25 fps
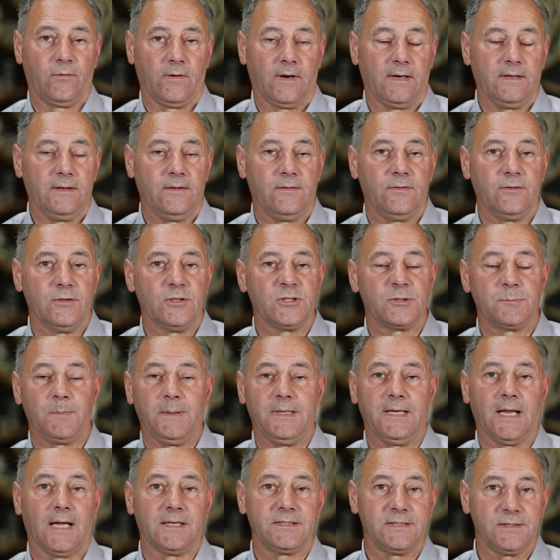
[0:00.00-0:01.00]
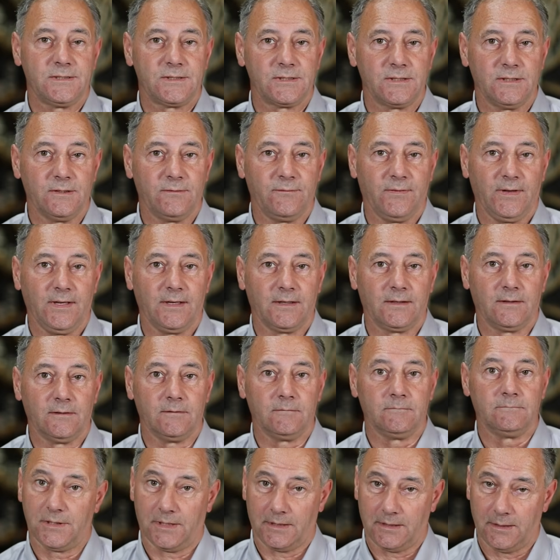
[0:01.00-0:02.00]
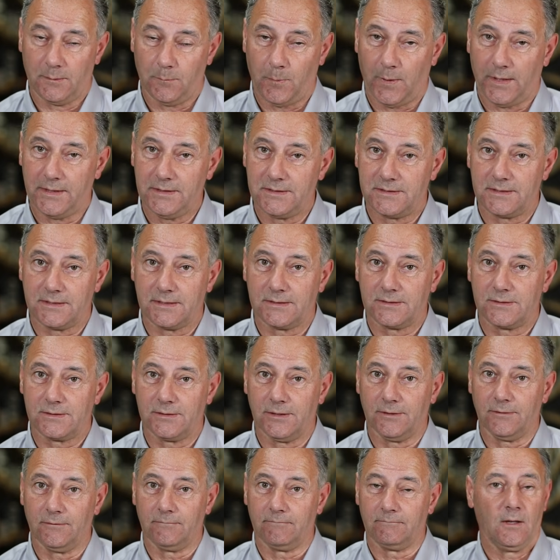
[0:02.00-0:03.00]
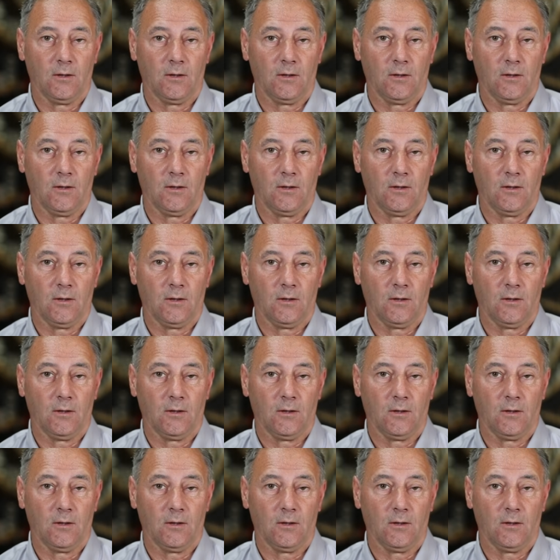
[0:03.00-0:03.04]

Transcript: for anything that's been added to the vehicle. Check the basics too.